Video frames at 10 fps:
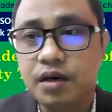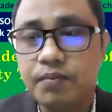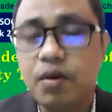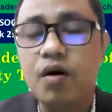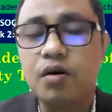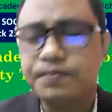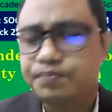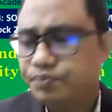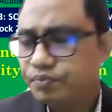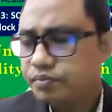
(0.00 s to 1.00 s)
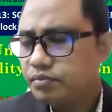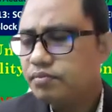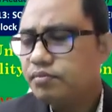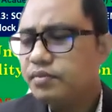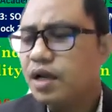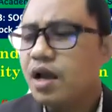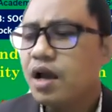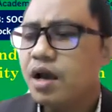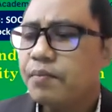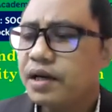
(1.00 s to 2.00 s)
block.
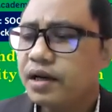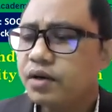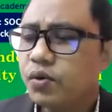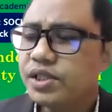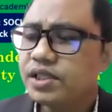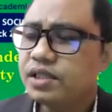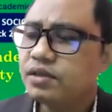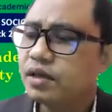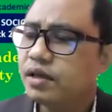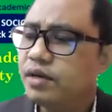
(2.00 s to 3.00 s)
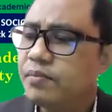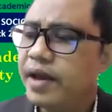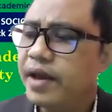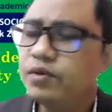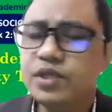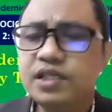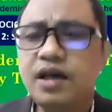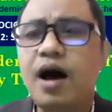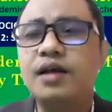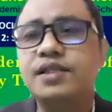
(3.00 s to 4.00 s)
But the question remain with
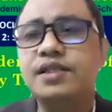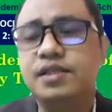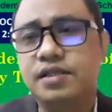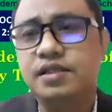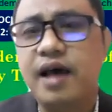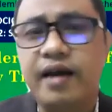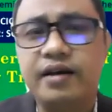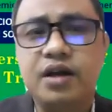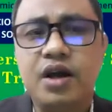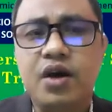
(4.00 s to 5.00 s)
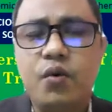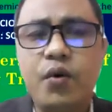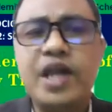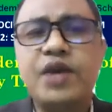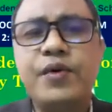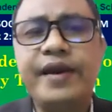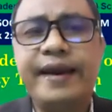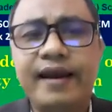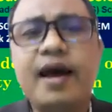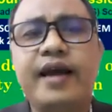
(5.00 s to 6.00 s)
us is that when we
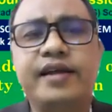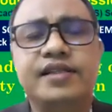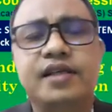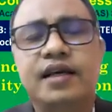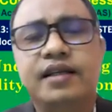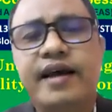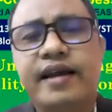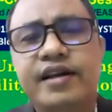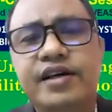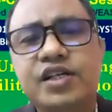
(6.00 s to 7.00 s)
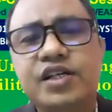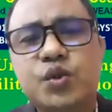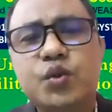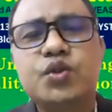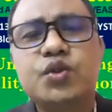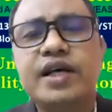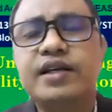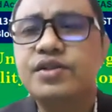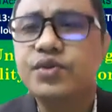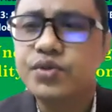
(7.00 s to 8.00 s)
realize that resource and
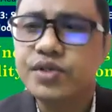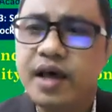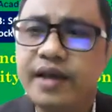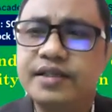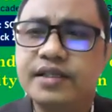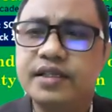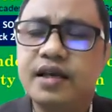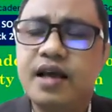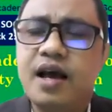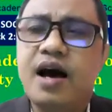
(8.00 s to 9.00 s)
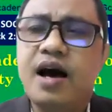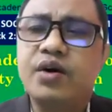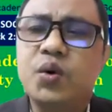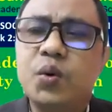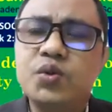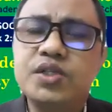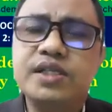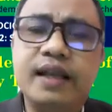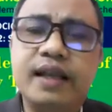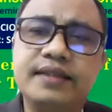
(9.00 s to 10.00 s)
the society are closely
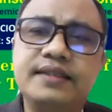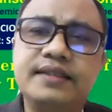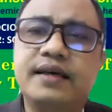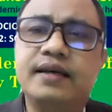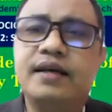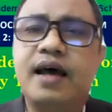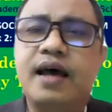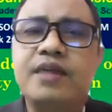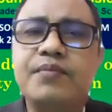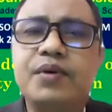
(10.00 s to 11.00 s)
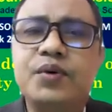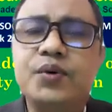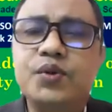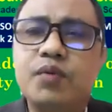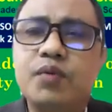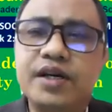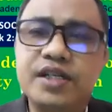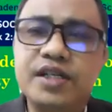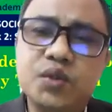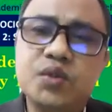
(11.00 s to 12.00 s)
related, and because of the
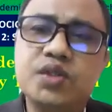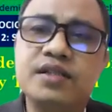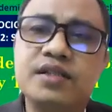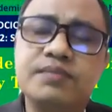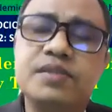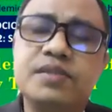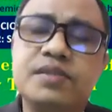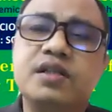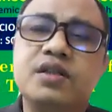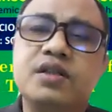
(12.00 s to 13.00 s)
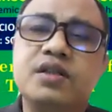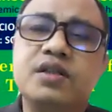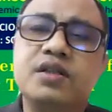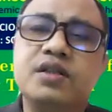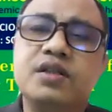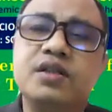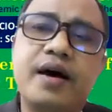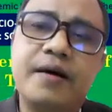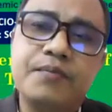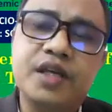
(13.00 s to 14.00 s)
resource consumption, the way we are
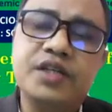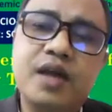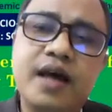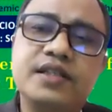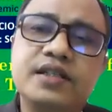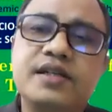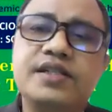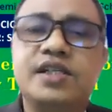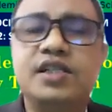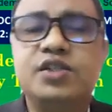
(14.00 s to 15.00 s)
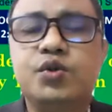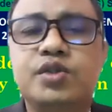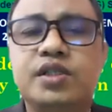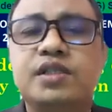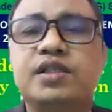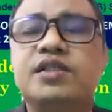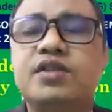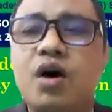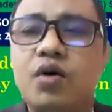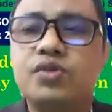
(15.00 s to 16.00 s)
utilizing the natural resources, it is
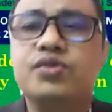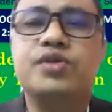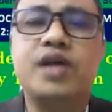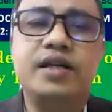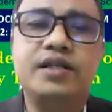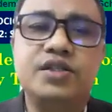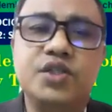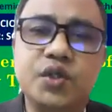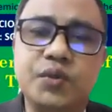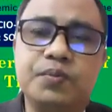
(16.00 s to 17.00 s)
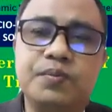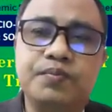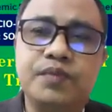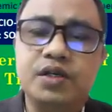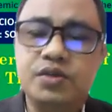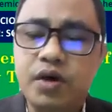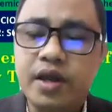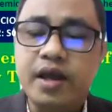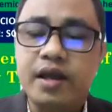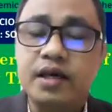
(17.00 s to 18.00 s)
how the society is grown. So
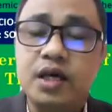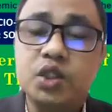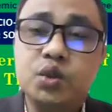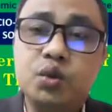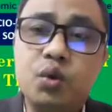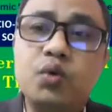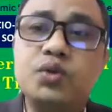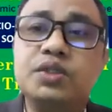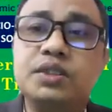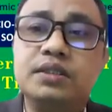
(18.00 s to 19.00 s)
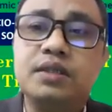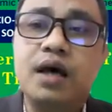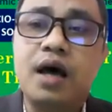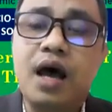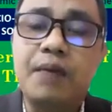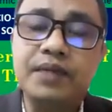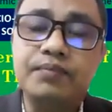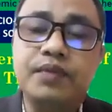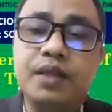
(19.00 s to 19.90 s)
those, I mean,